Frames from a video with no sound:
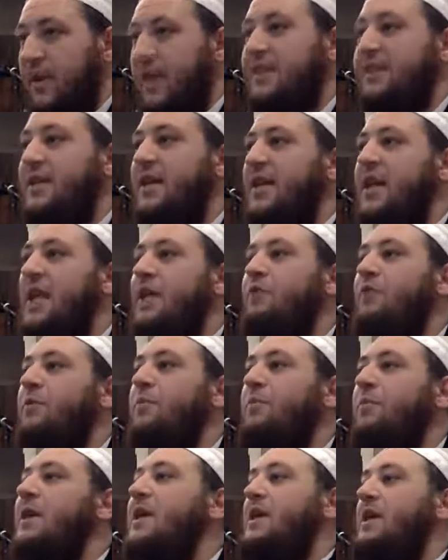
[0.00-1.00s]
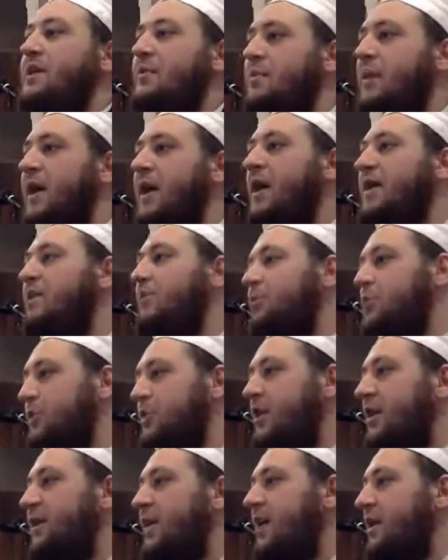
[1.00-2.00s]
He said, "Even me, my actions
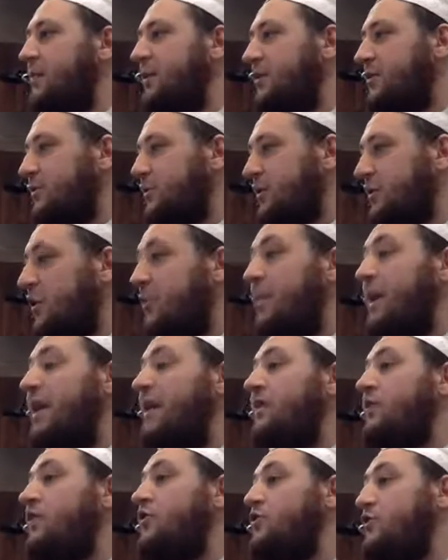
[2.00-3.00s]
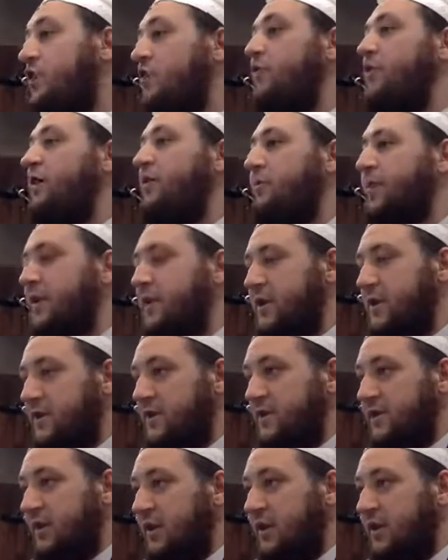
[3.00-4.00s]
will not take me to or make it deserving of
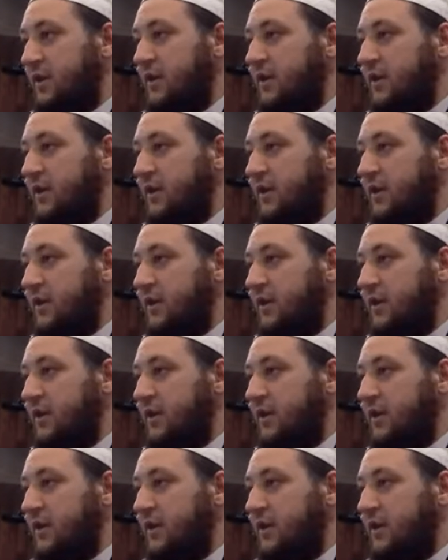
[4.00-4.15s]
paradise.